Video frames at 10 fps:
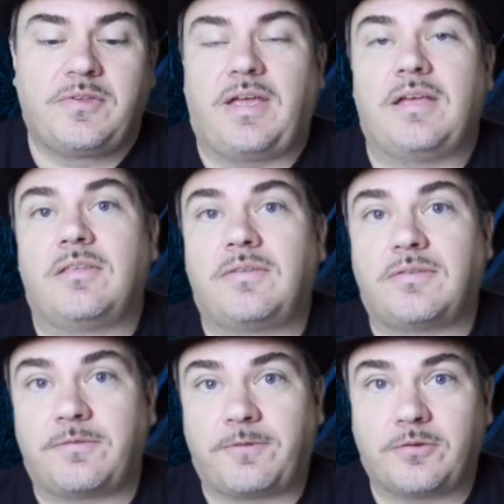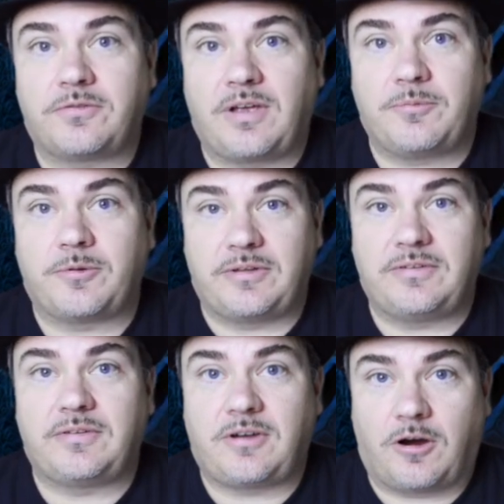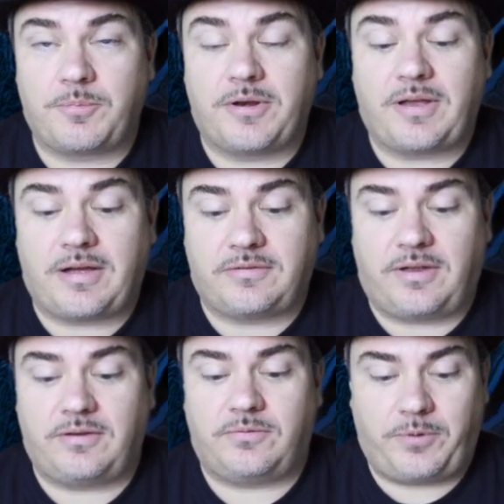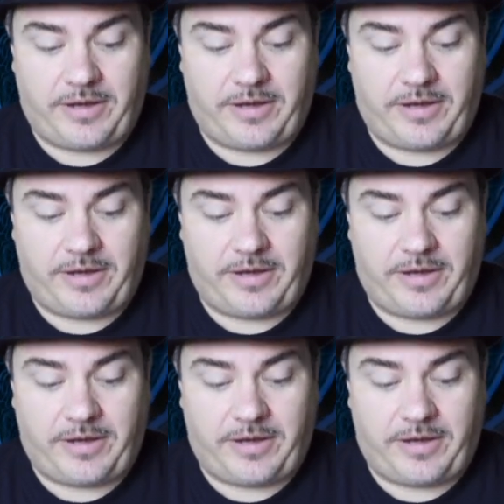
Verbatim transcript: Okay, and this is the first time releasing carbon dioxide as